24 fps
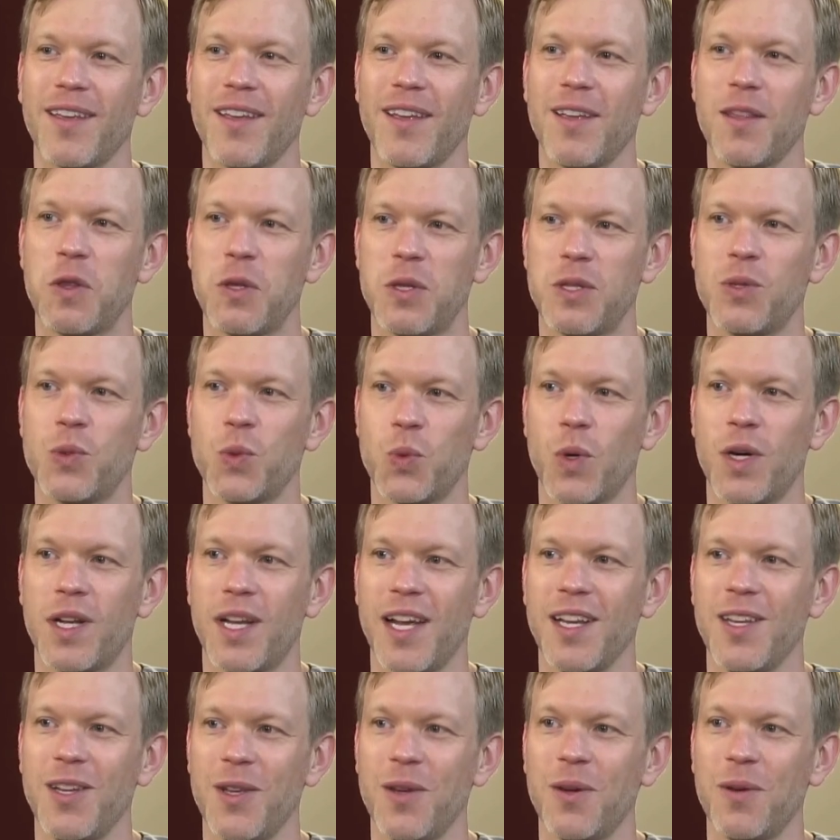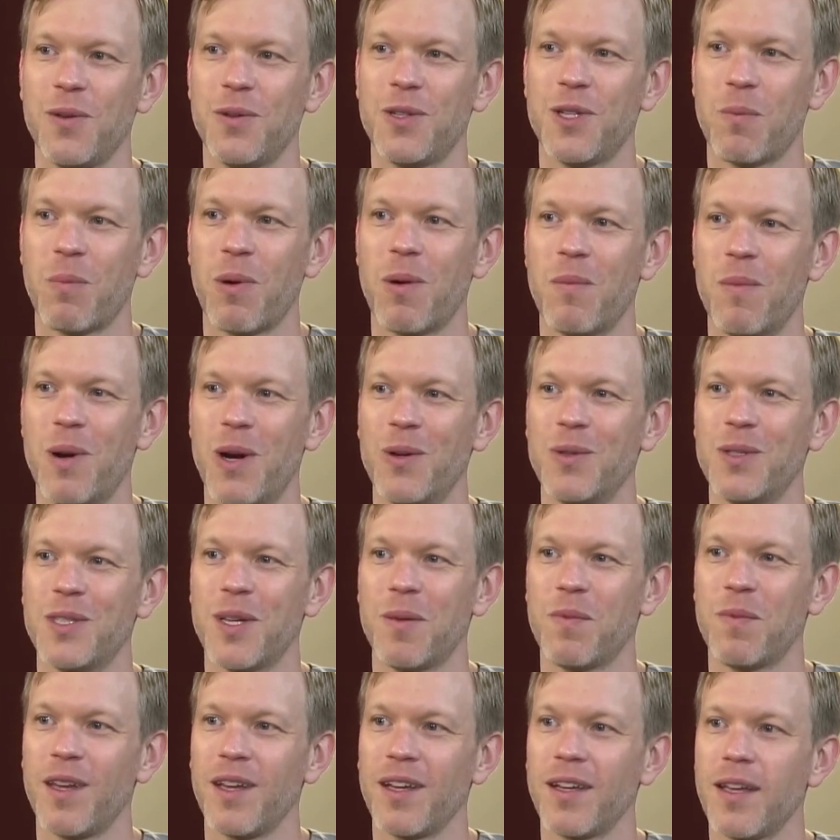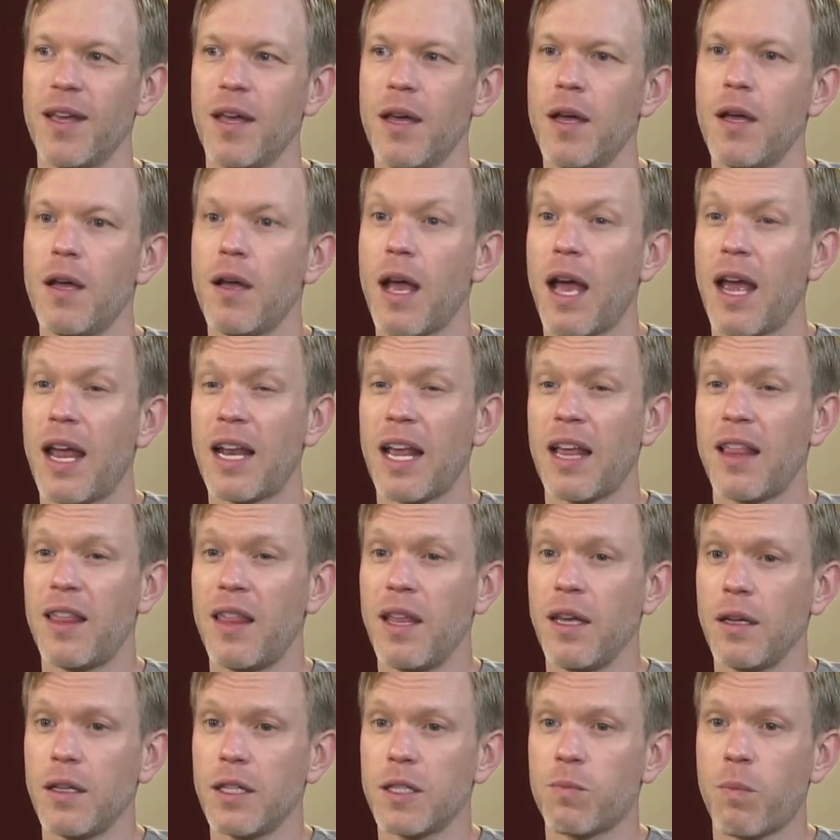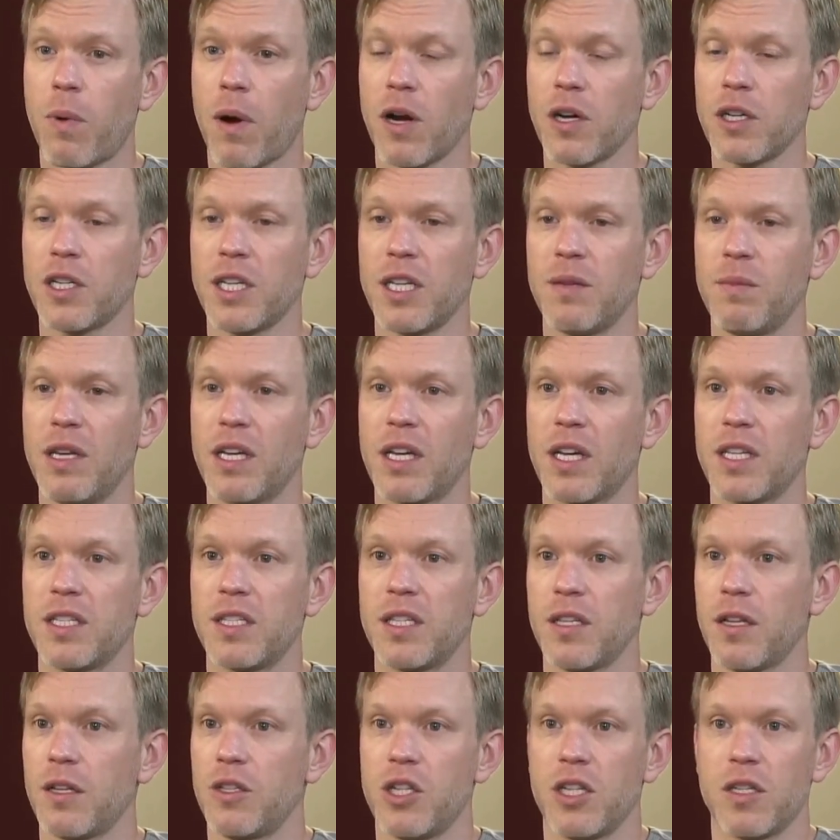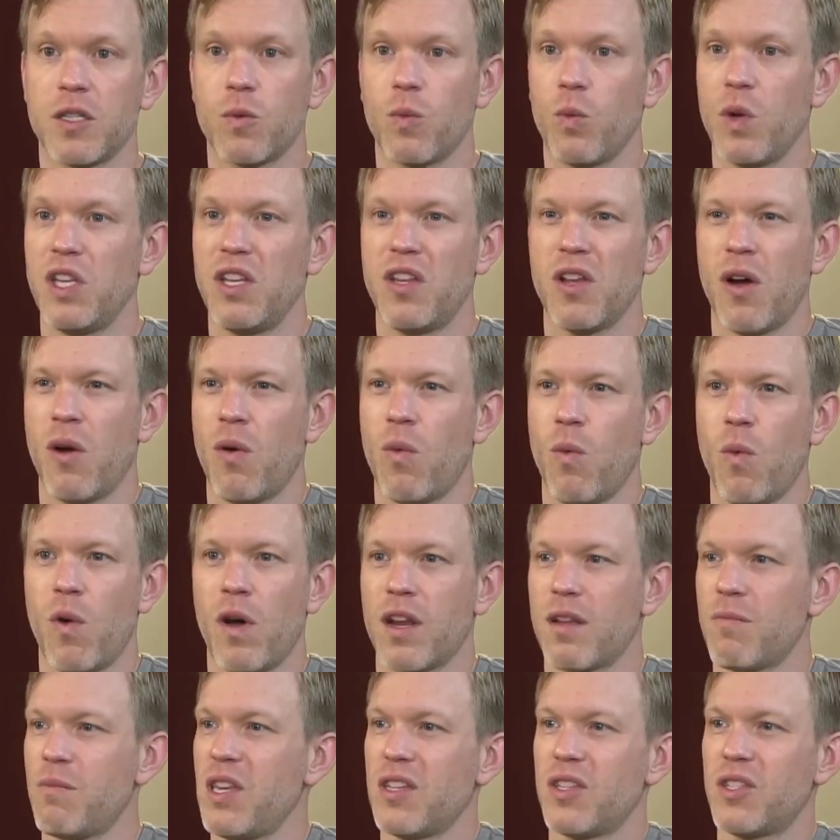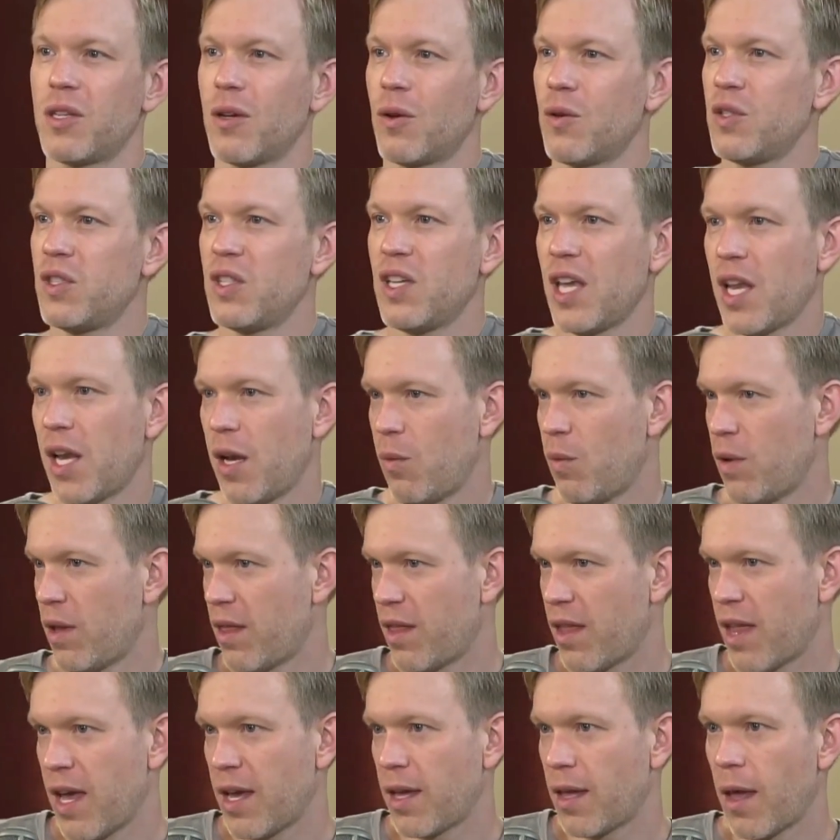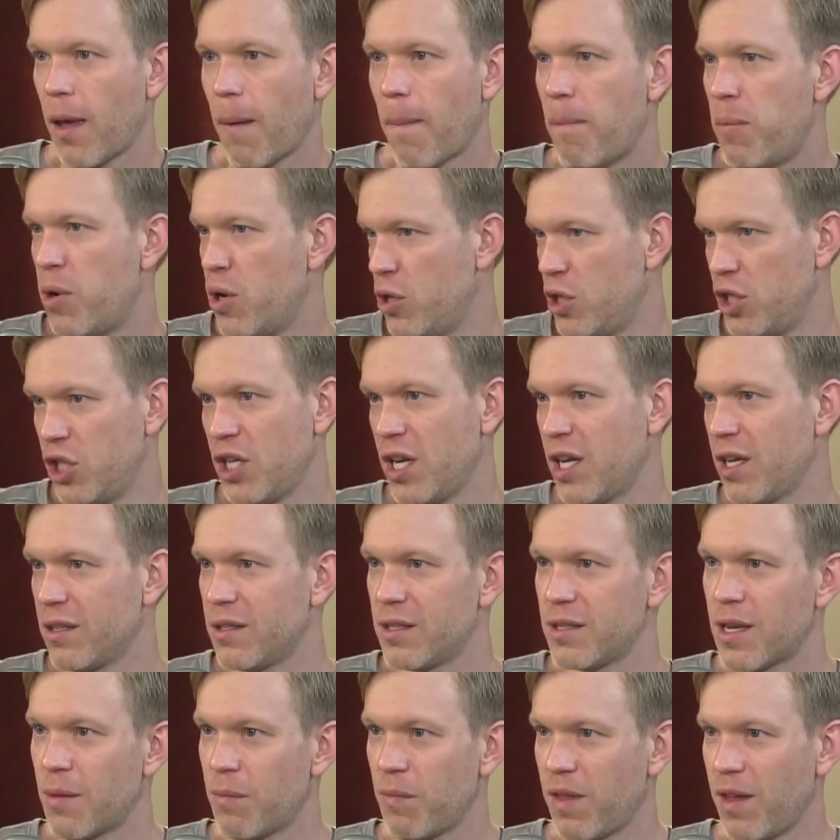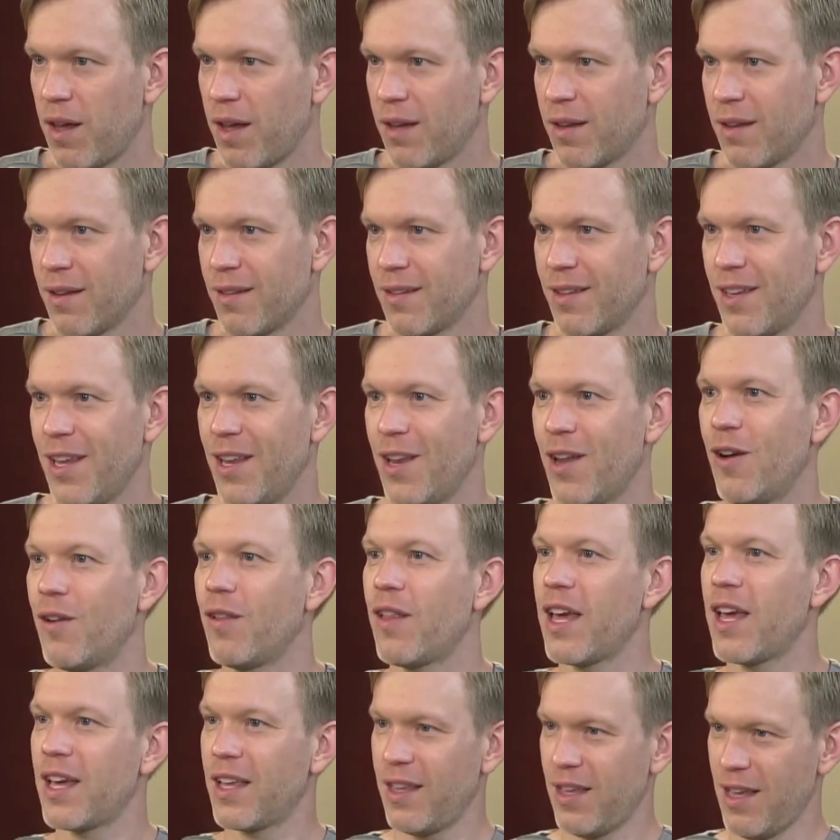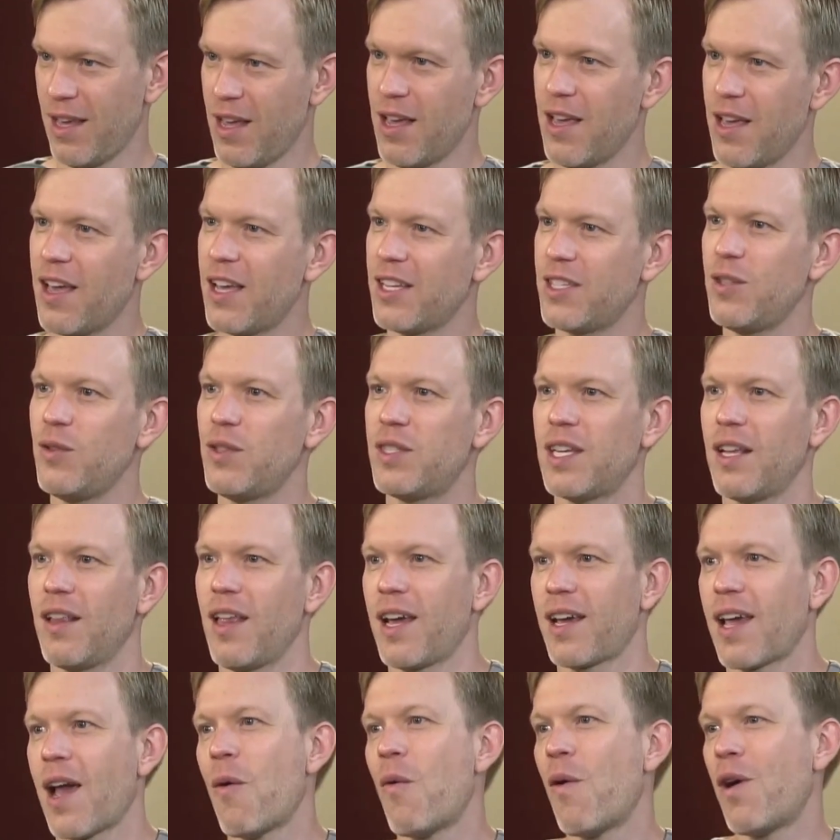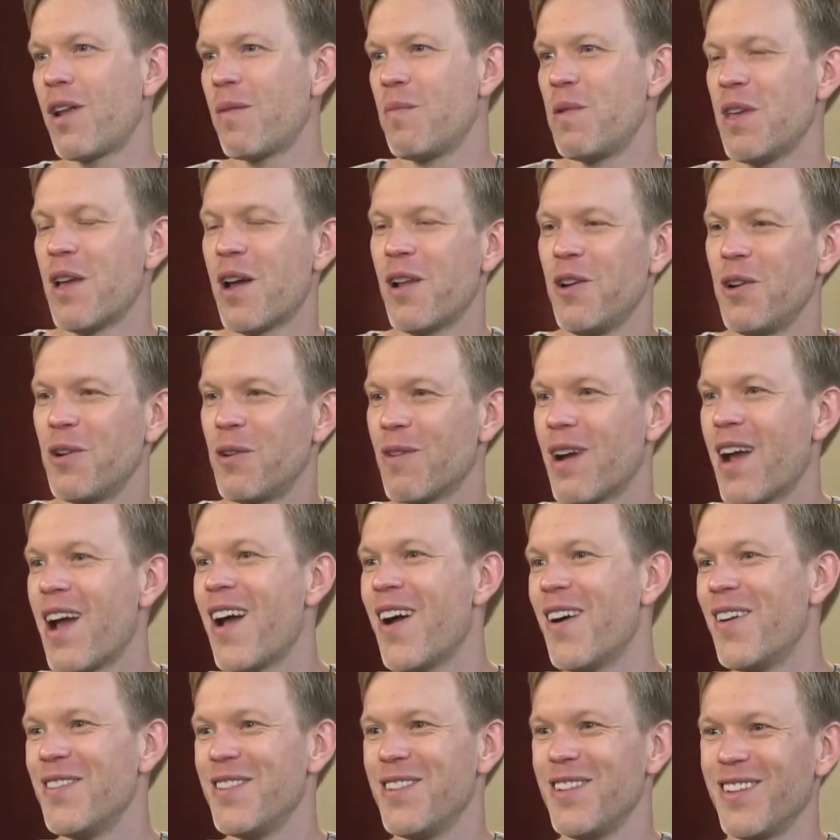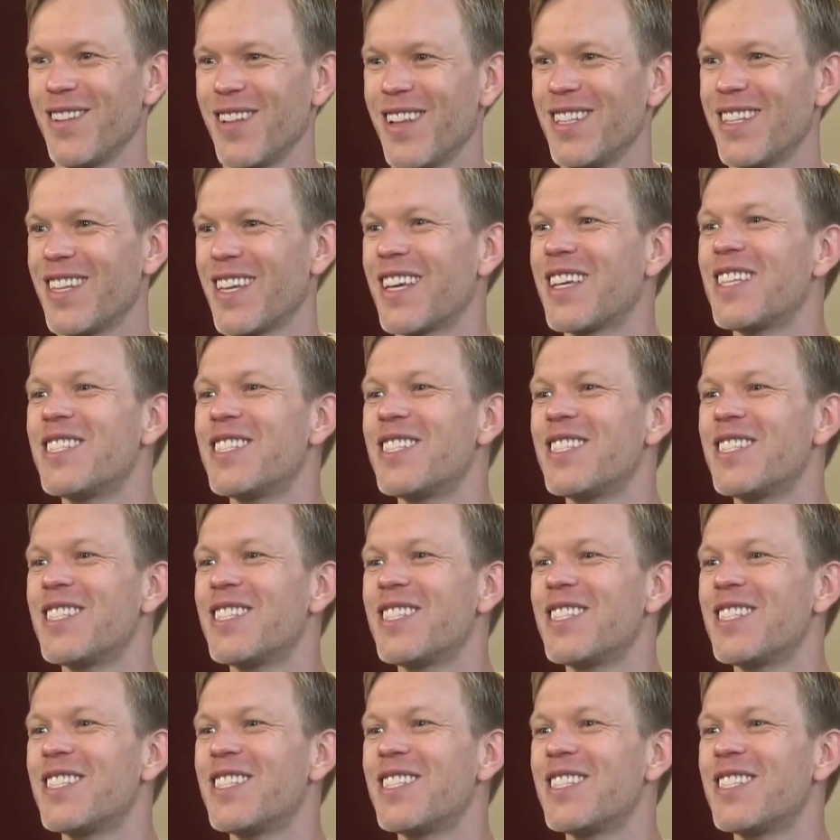this is what I do to promote sure. something. Sure. And I think it's partially because just we don't want to be associated with like pushing something. Sure. You know, like as you said, like I want to be underground and it's like yeah, it's